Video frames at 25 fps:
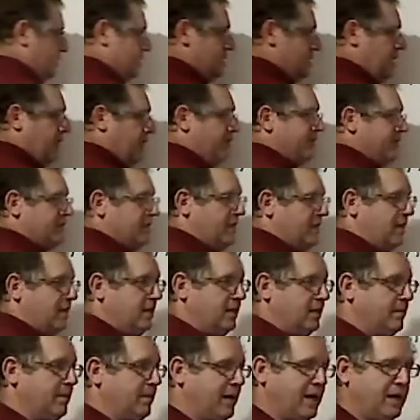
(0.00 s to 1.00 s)
see if it's an
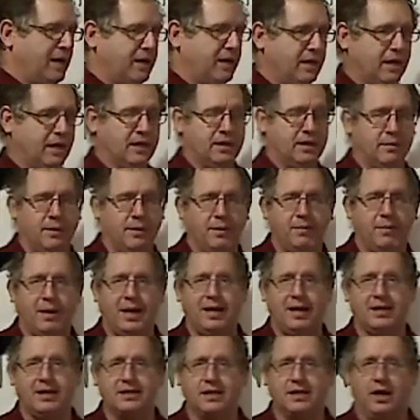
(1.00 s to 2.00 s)
element by
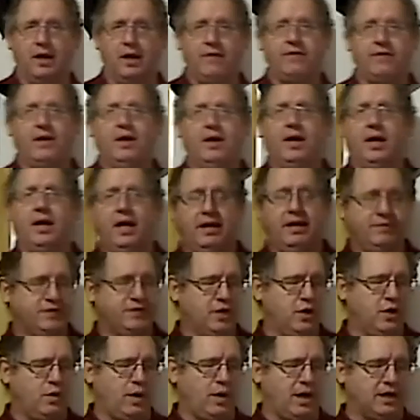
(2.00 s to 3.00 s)
itself. If
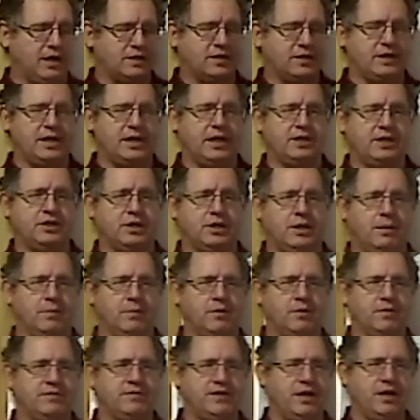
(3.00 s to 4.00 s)
so, oxidation number
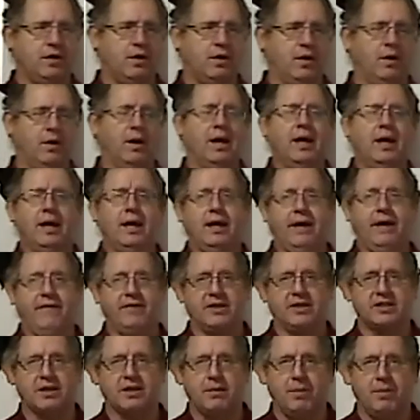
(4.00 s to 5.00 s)
of 0. If
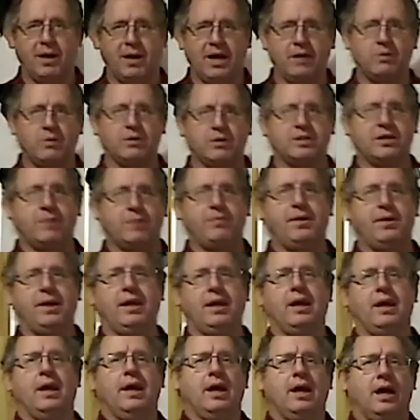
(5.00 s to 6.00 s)
it's combined with something,
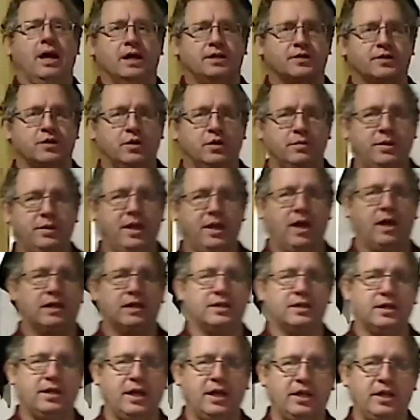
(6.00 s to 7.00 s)
assume the
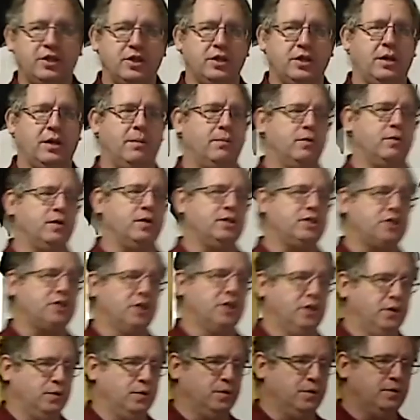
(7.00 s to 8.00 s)
oxidation number is
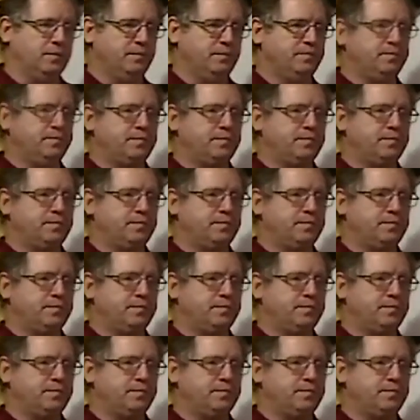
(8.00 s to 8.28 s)
2,